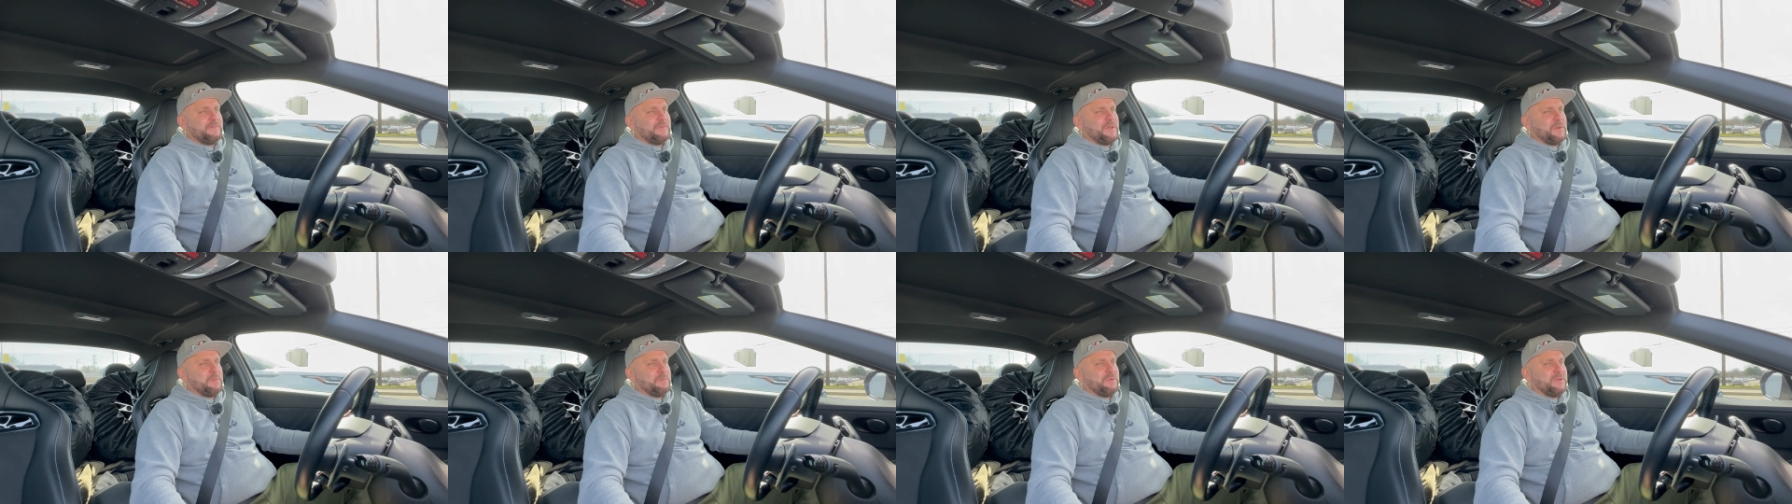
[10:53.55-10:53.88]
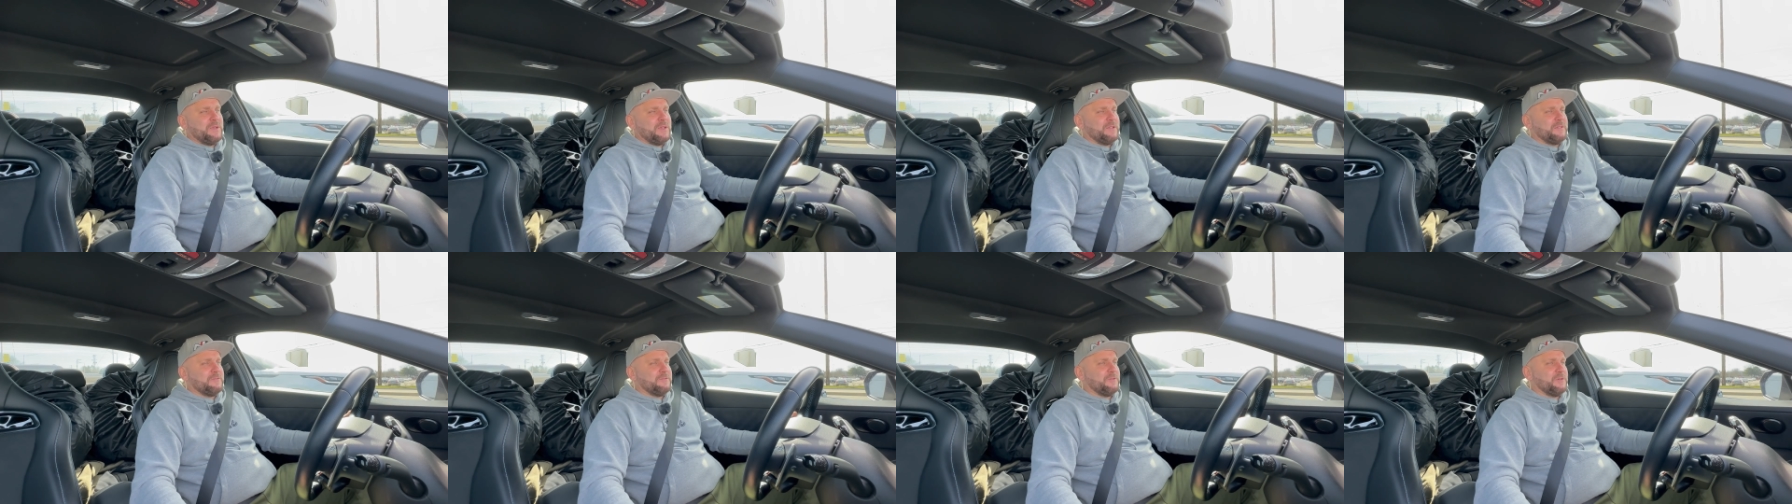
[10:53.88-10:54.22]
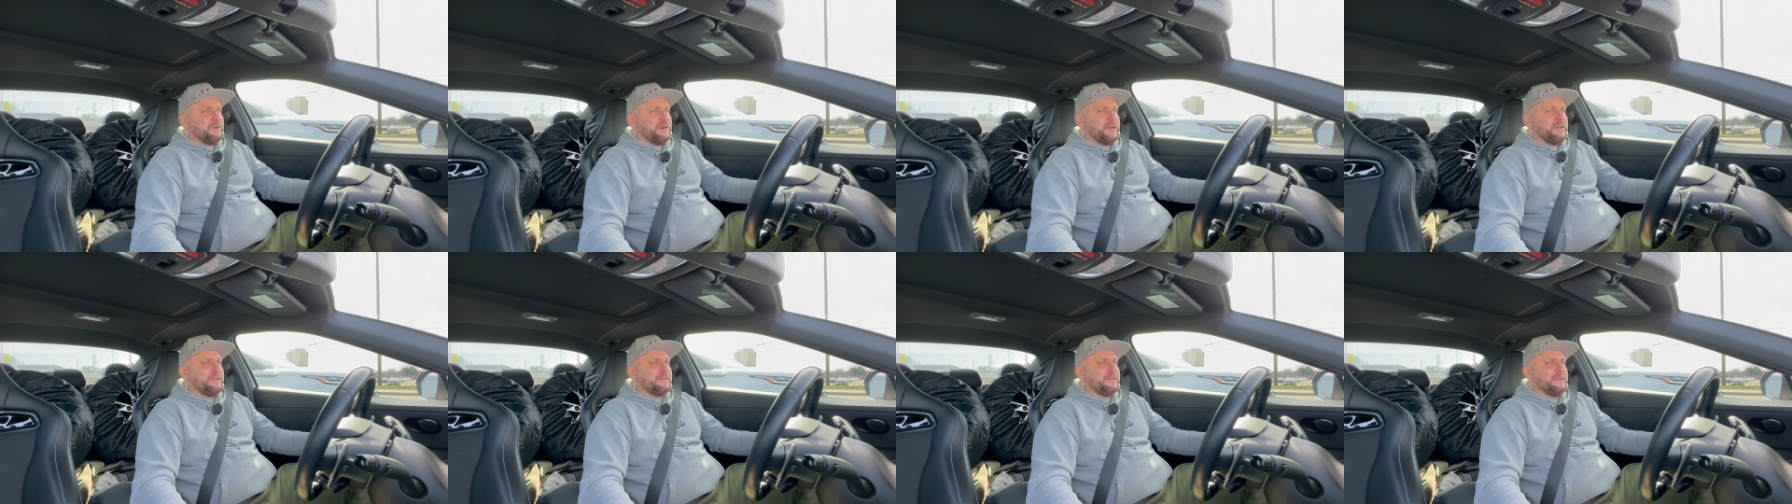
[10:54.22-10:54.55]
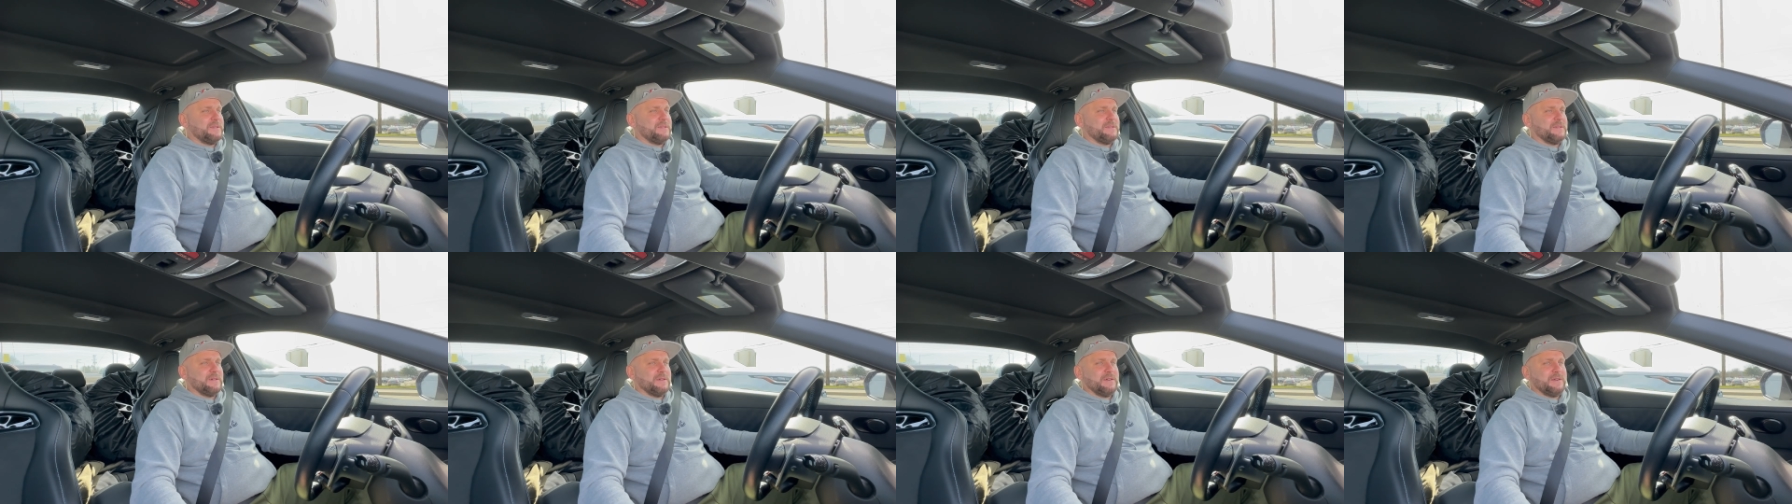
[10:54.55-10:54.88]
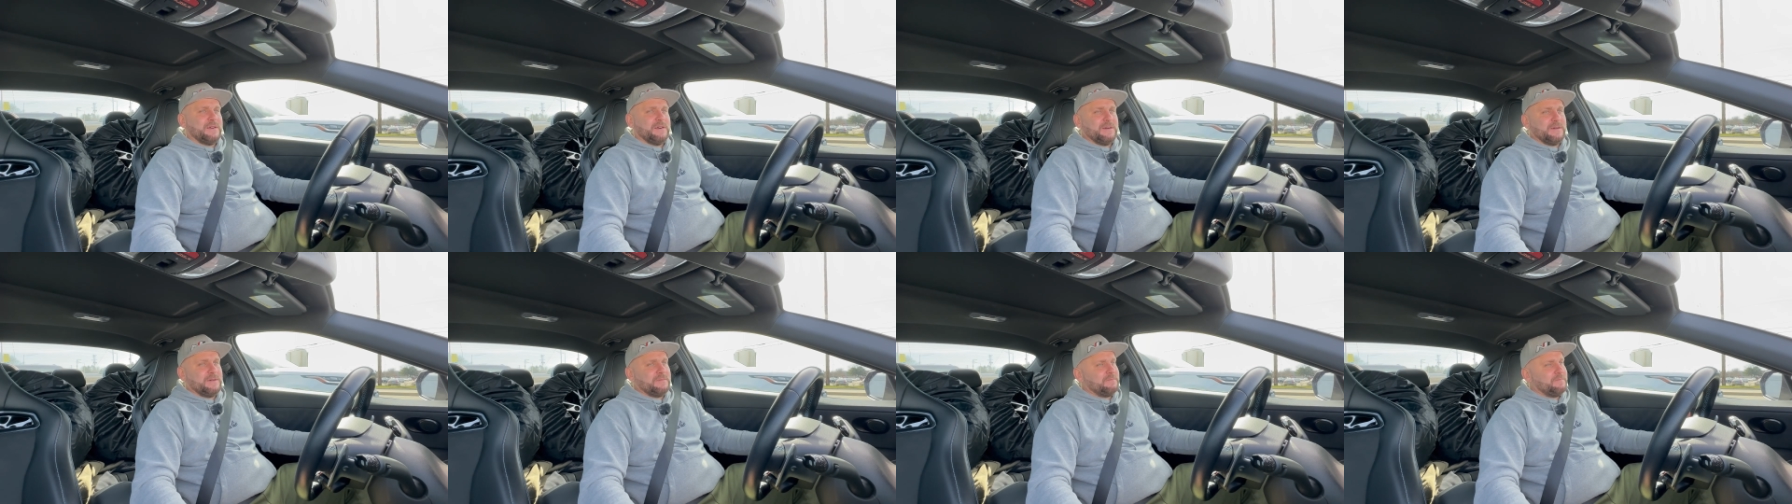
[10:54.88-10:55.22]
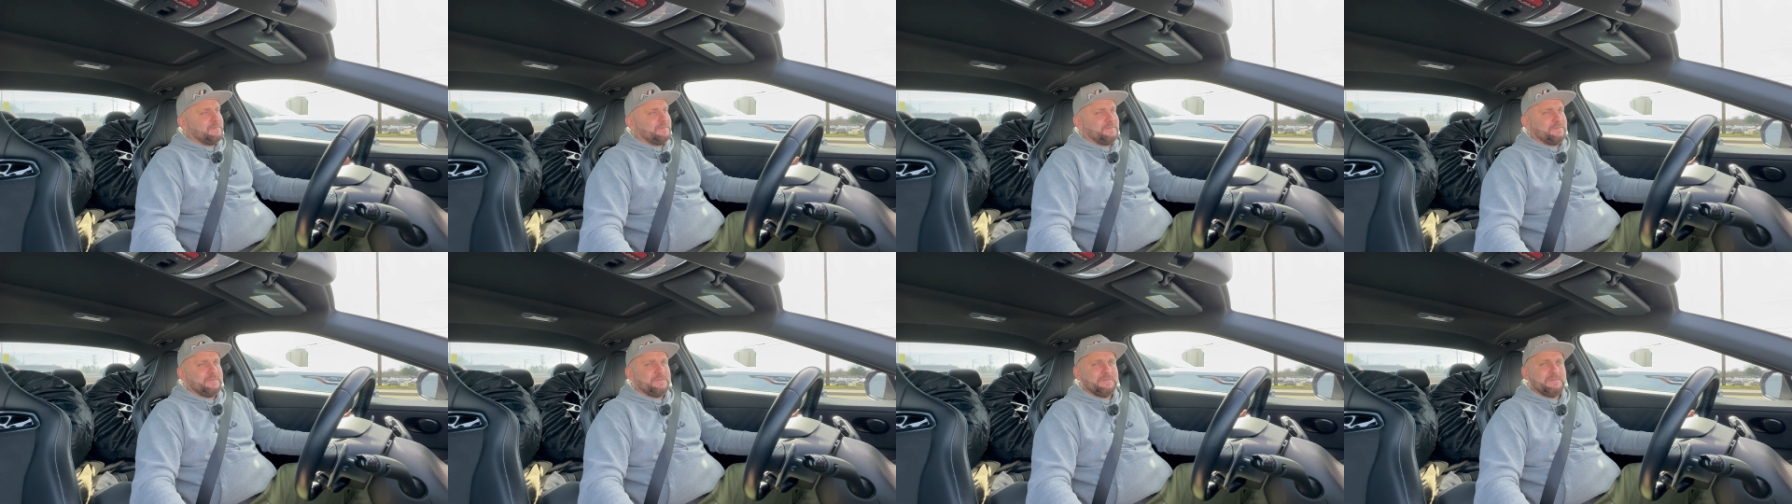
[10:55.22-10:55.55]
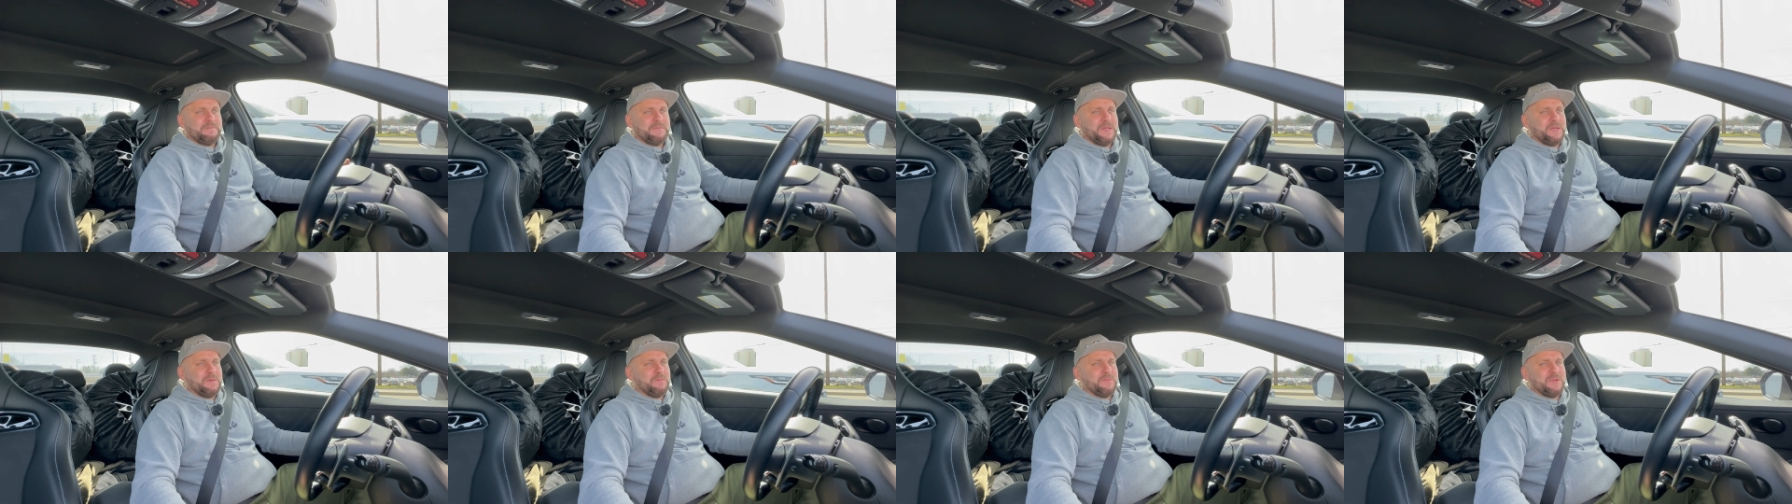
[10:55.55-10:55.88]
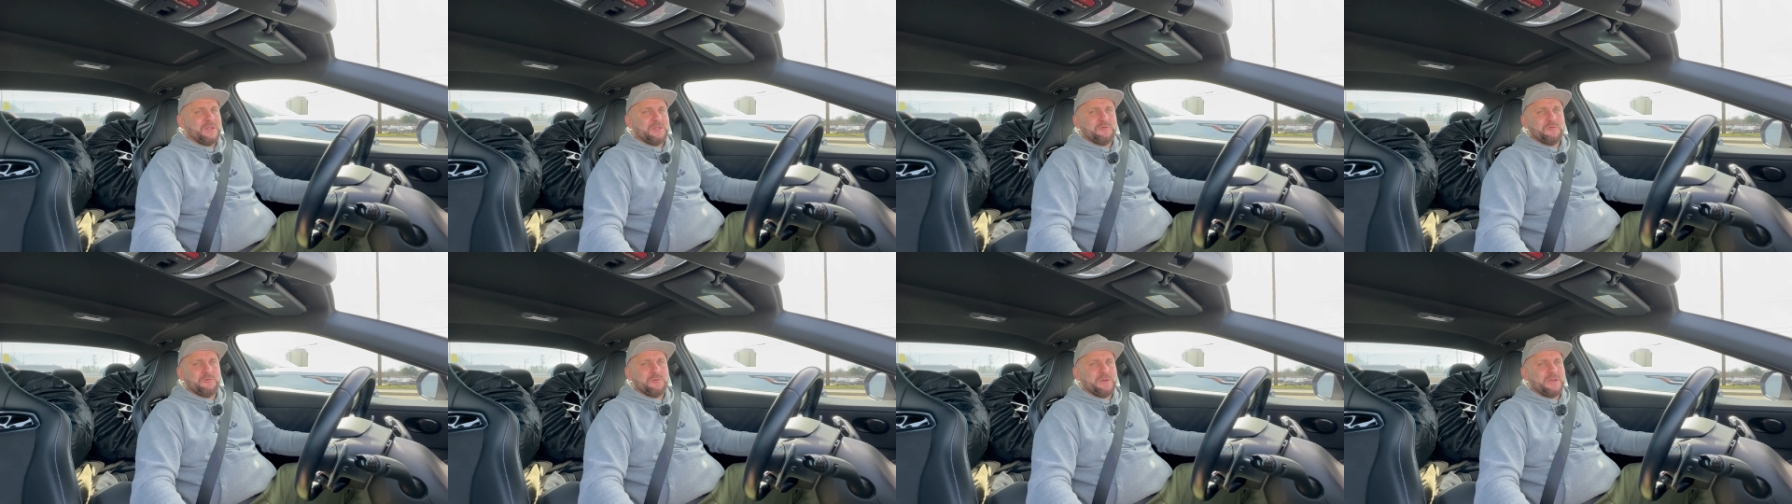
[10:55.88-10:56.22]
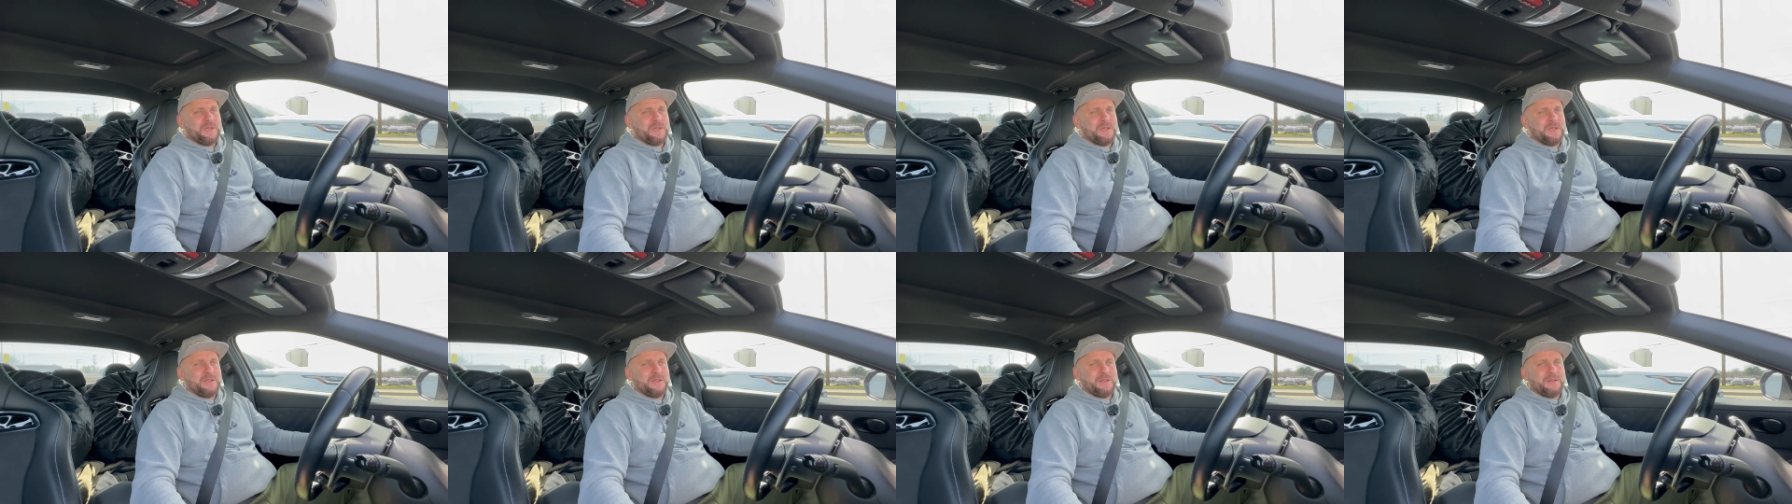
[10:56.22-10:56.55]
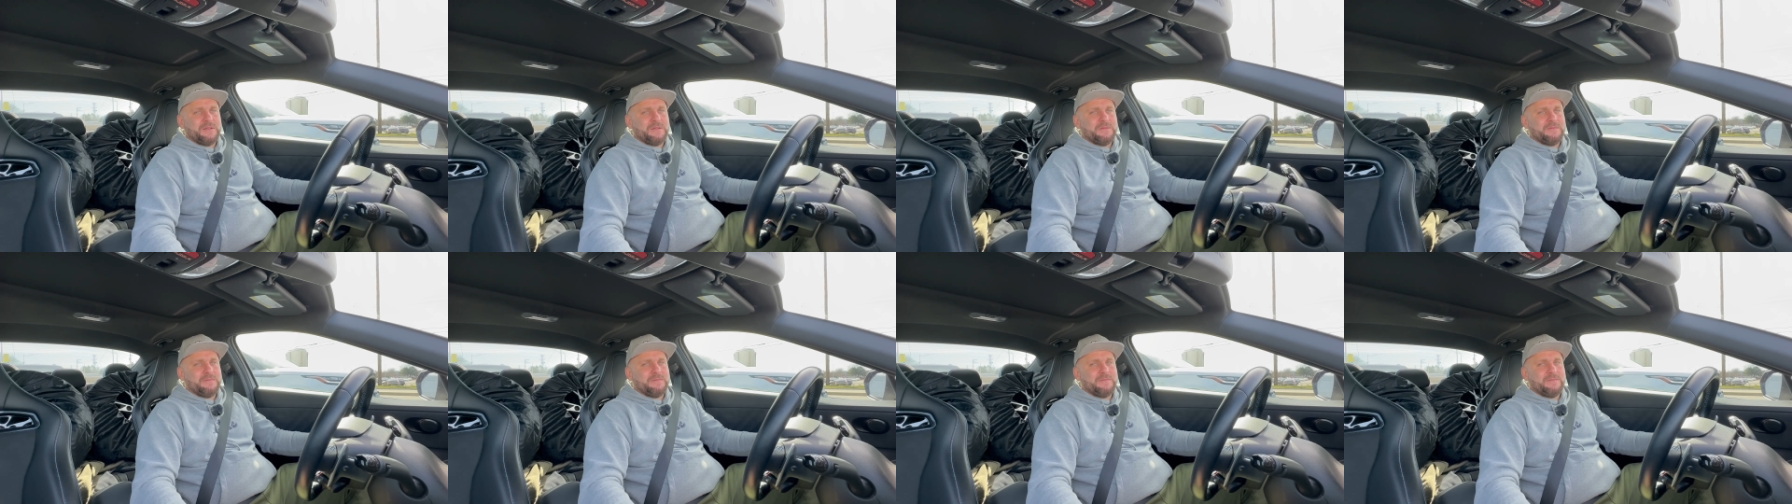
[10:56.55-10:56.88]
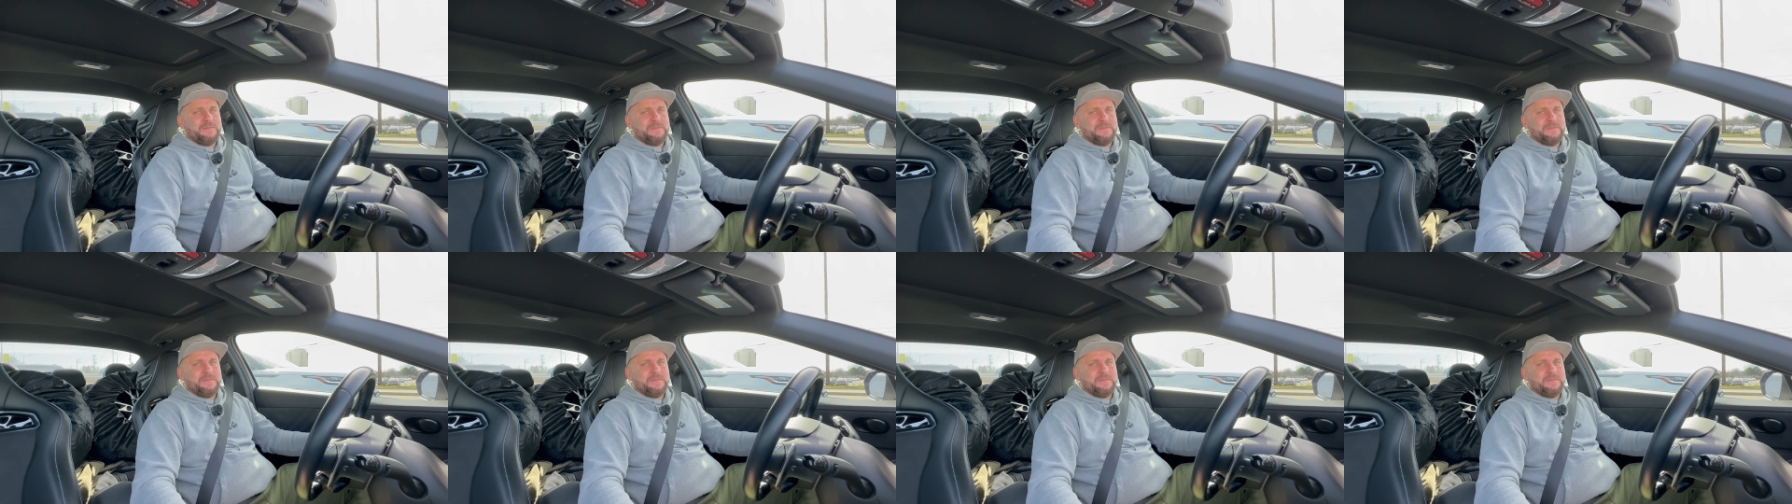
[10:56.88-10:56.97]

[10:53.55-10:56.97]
The PS4S's are in between